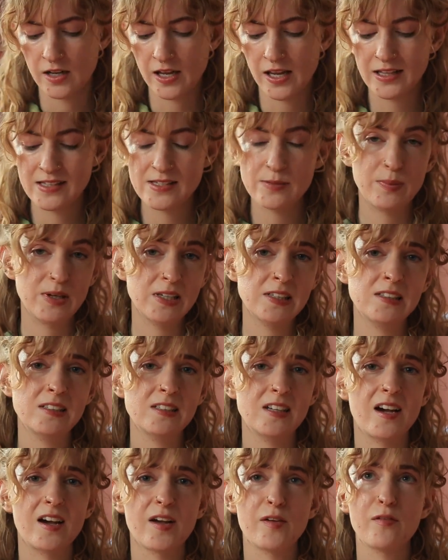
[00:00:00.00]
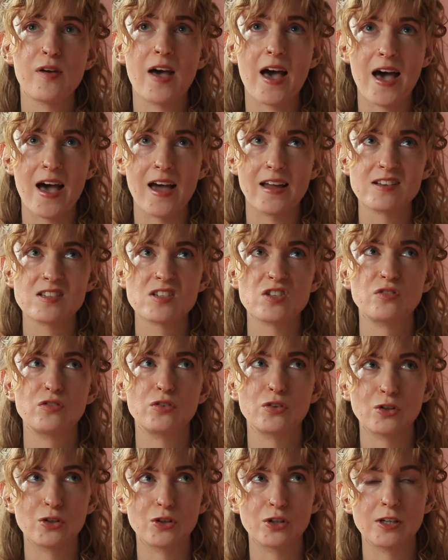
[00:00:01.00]
It's a pattern I've had
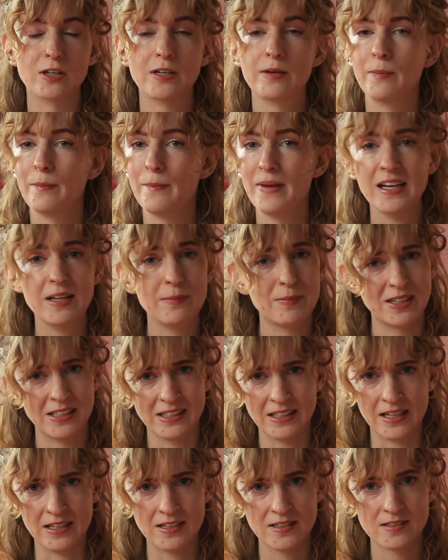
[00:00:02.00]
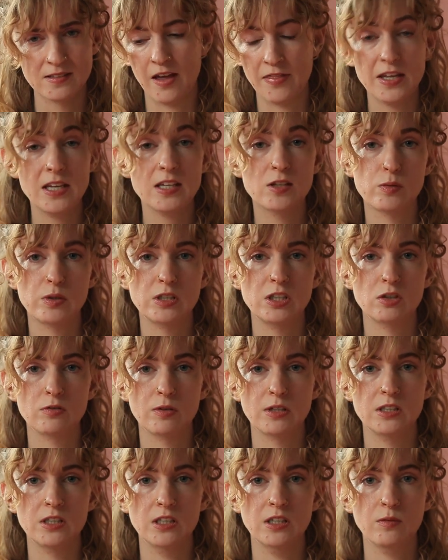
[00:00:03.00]
for many years. I think
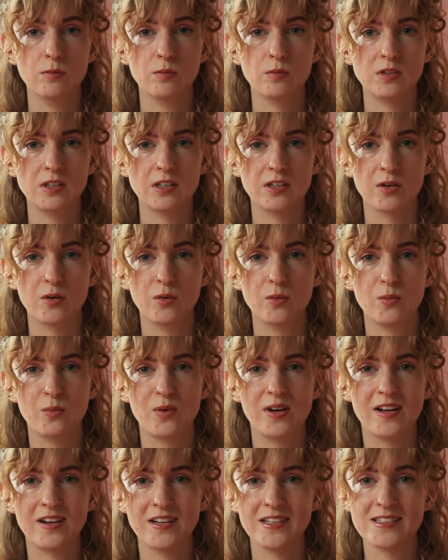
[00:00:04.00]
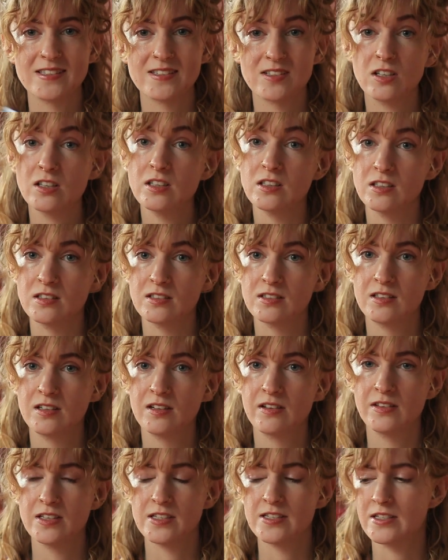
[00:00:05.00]
2020, when I started
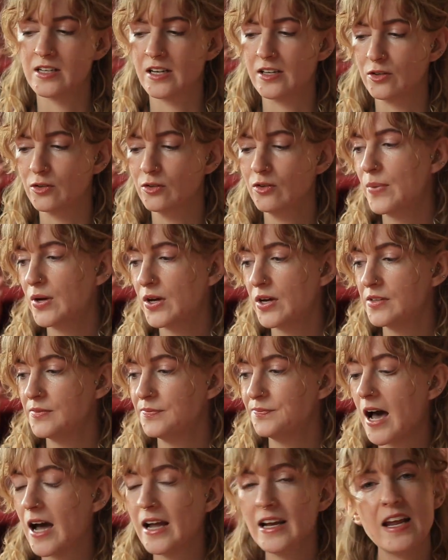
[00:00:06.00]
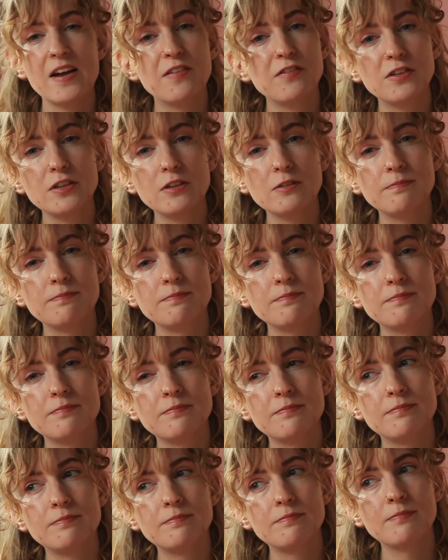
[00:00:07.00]
this channel, but I never
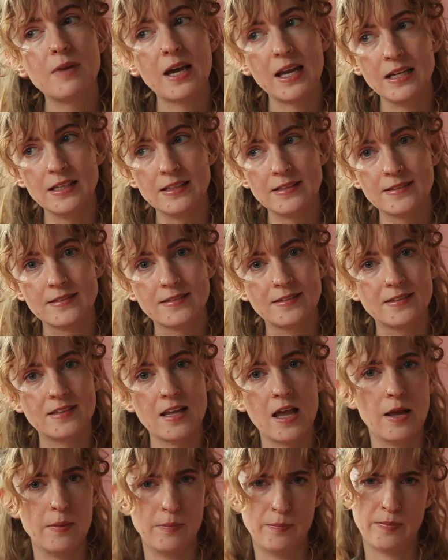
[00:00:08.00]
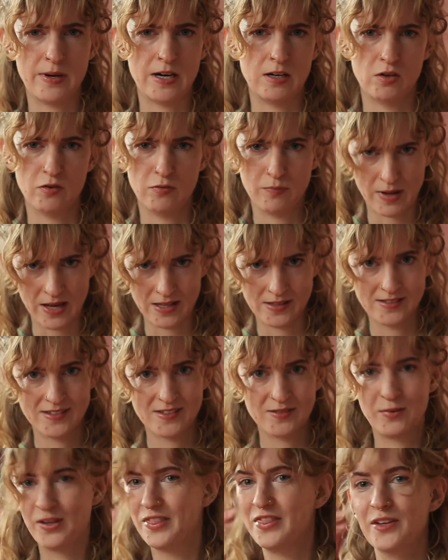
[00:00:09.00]
made a pair of pants
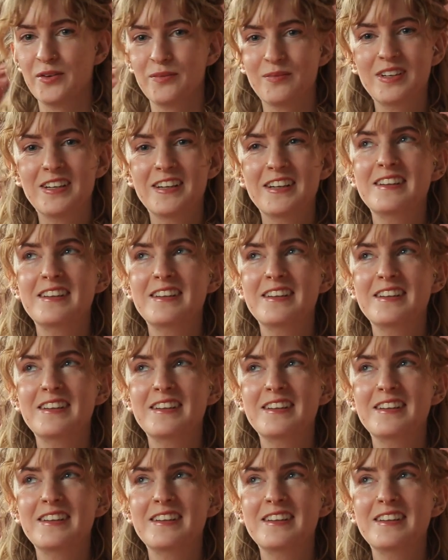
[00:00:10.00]
with them.